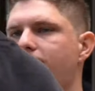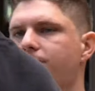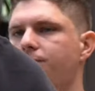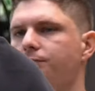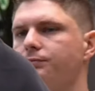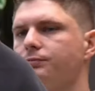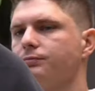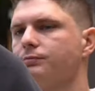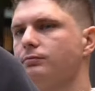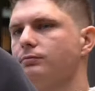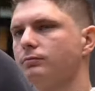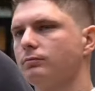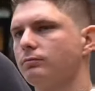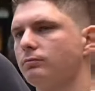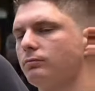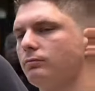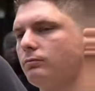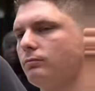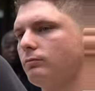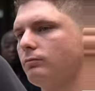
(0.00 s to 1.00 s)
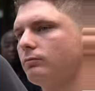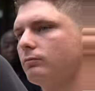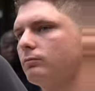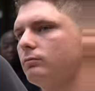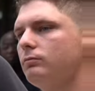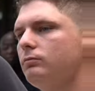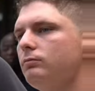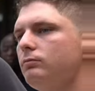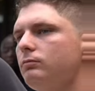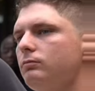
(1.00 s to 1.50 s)

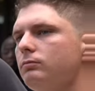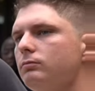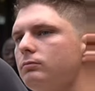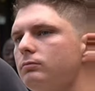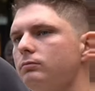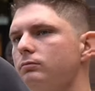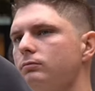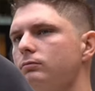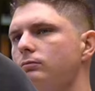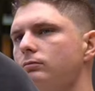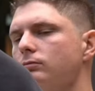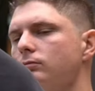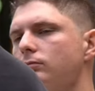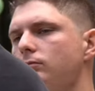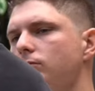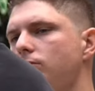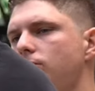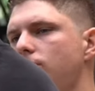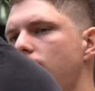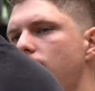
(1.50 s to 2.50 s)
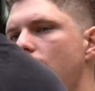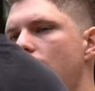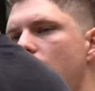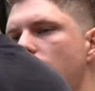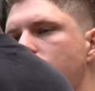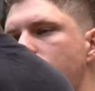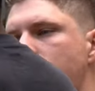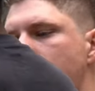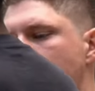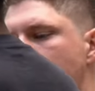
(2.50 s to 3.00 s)
This person isn't speaking.